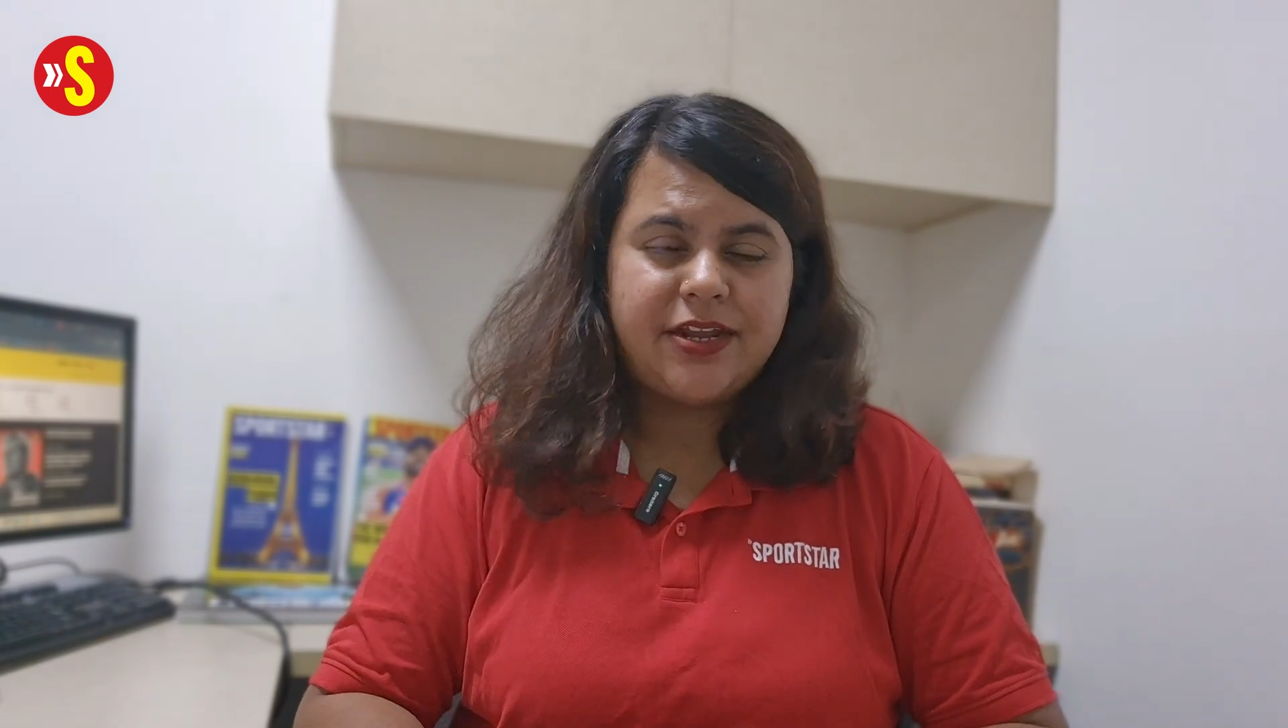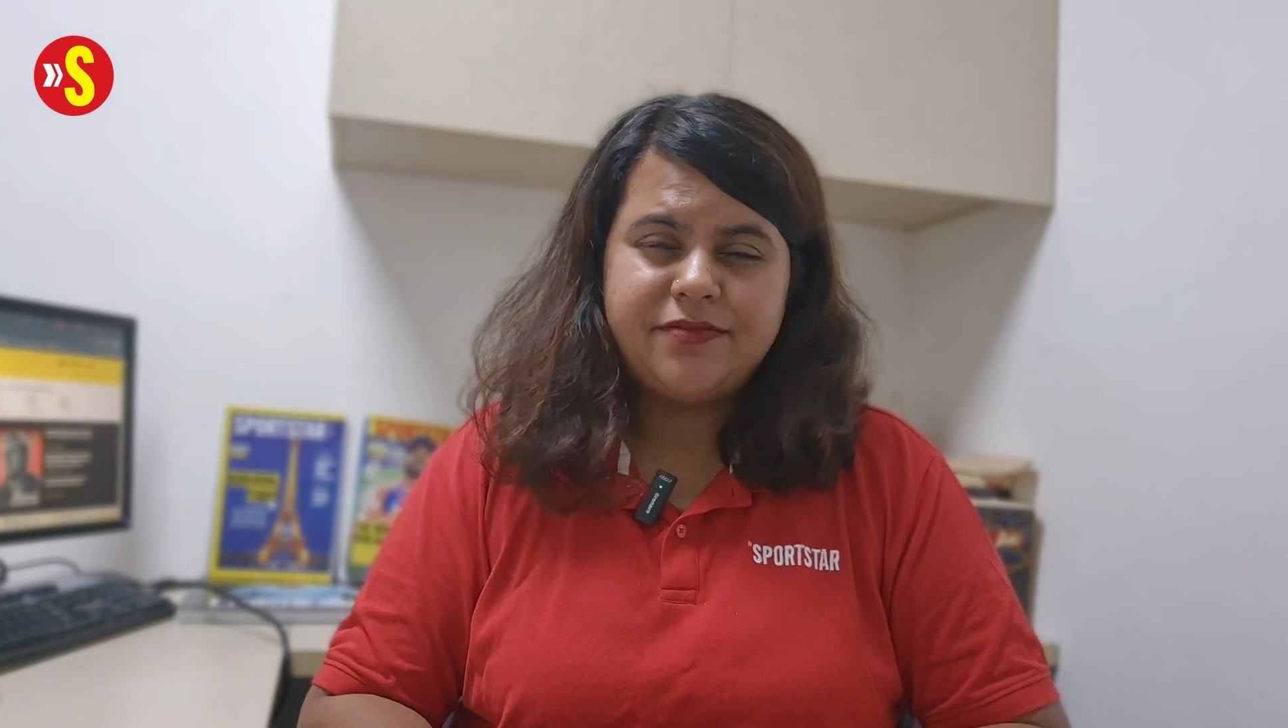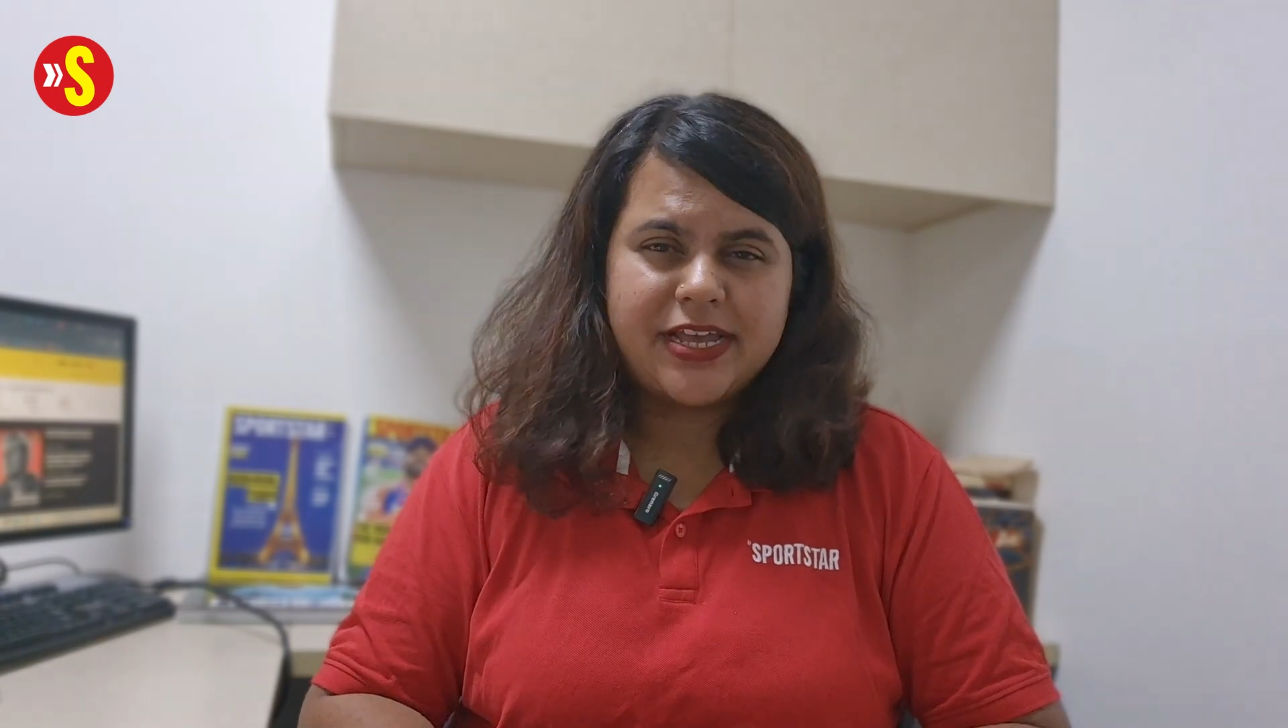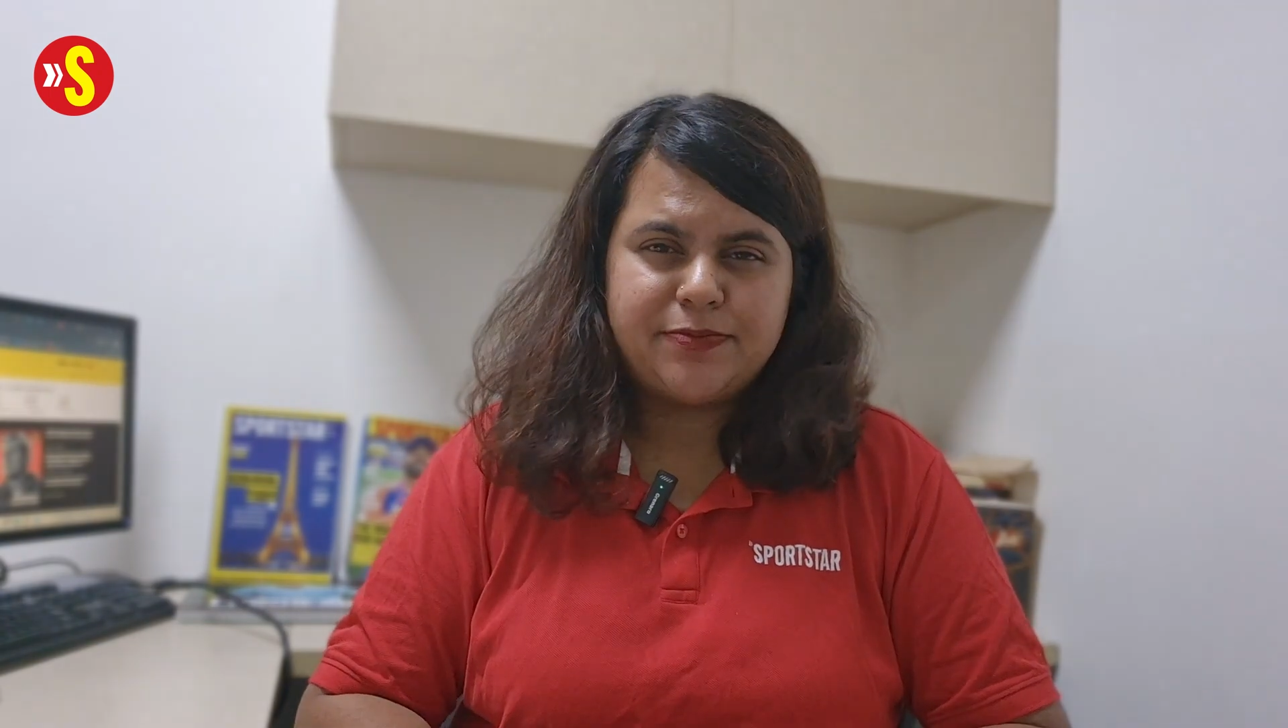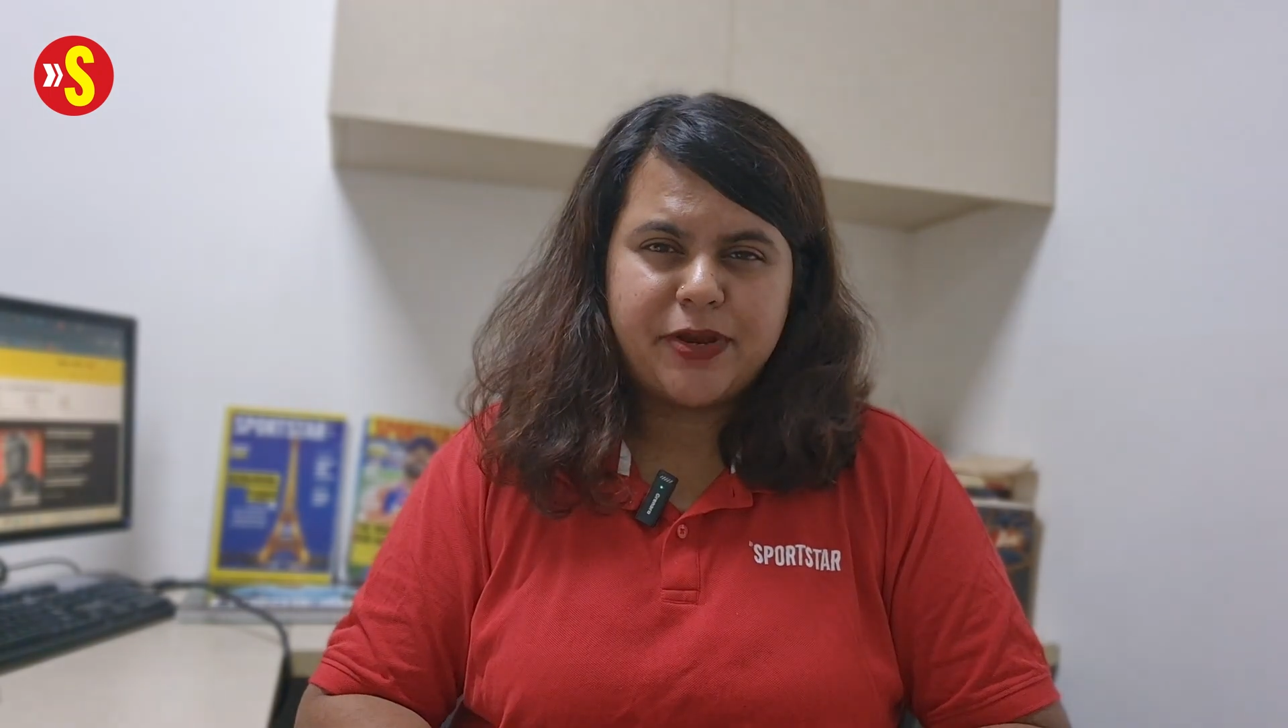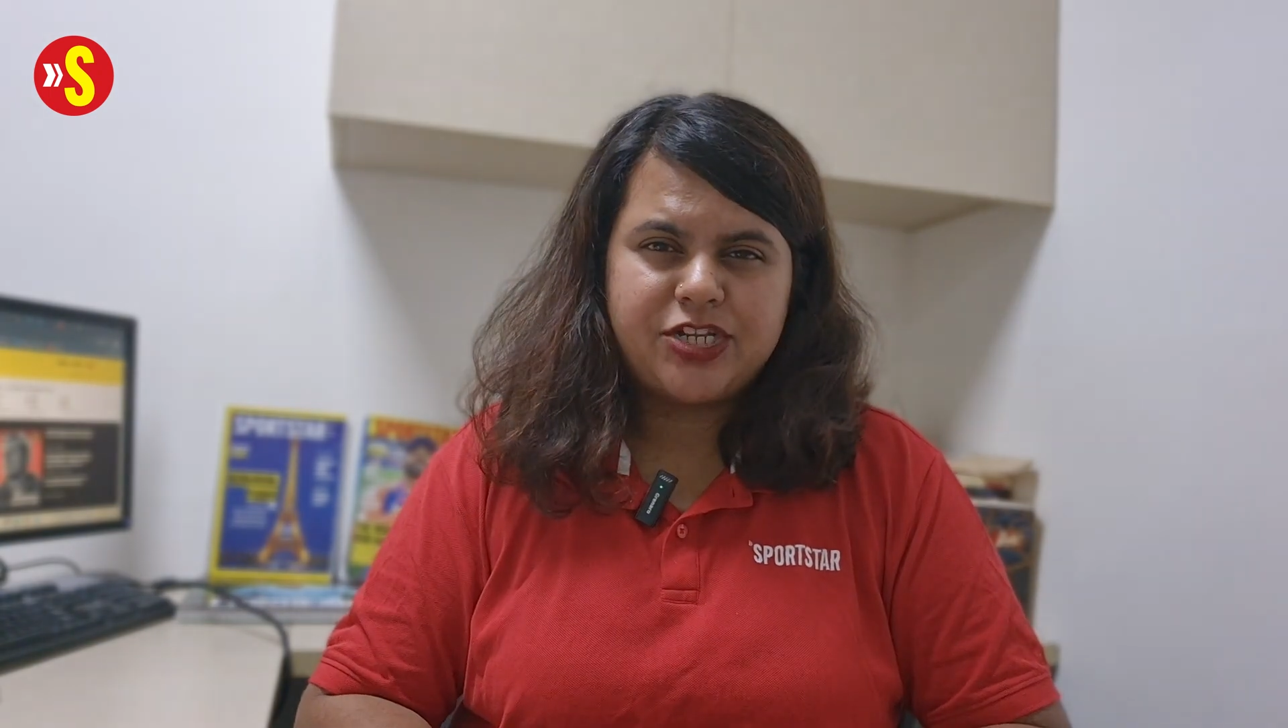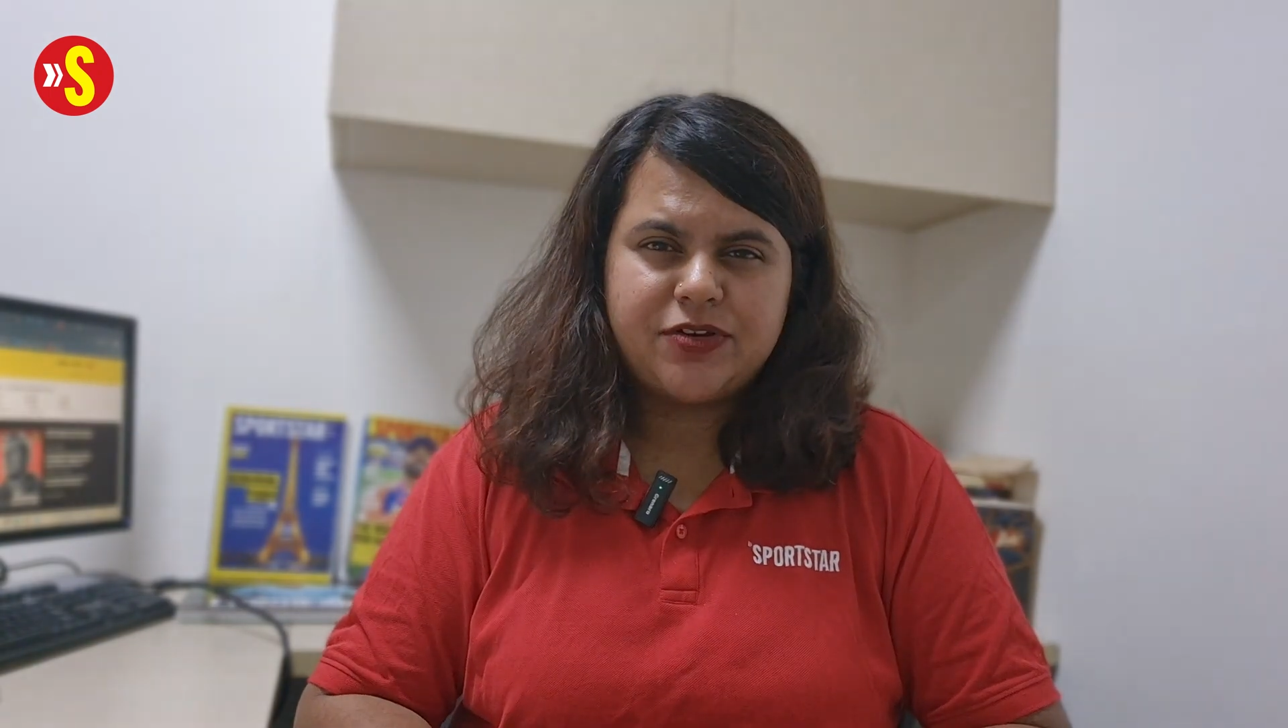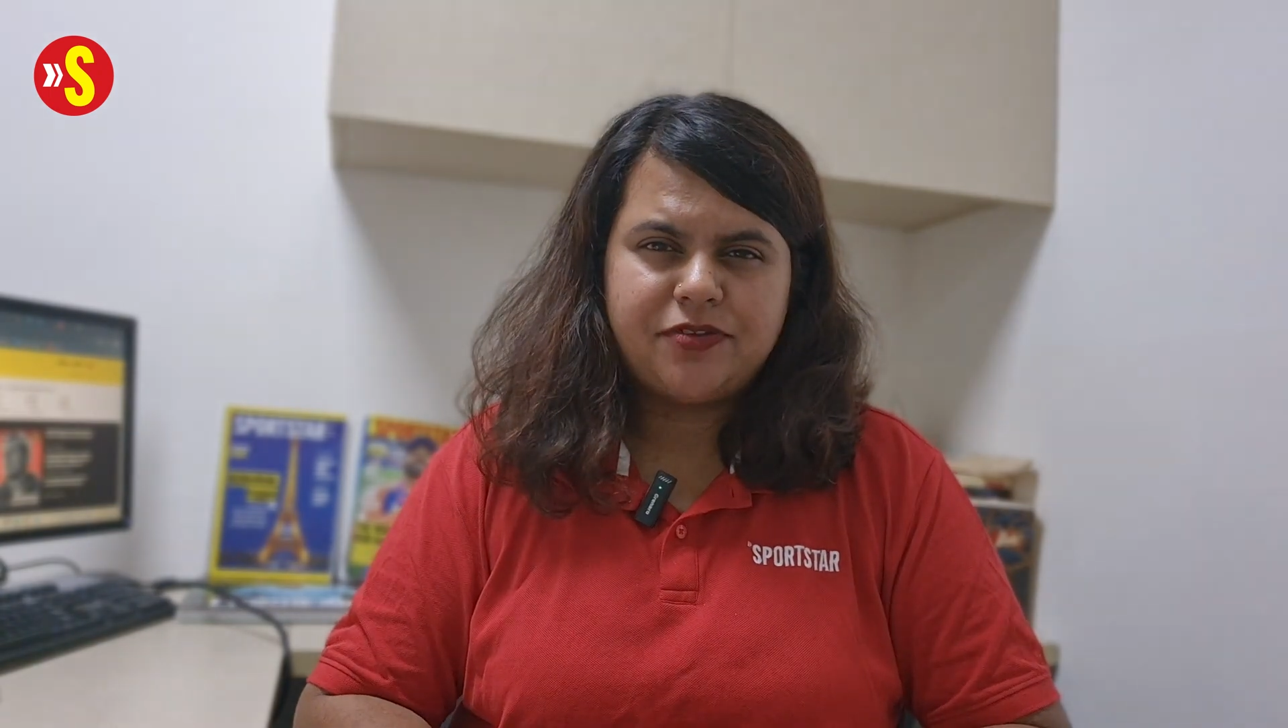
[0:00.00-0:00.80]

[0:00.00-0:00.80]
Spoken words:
of desperation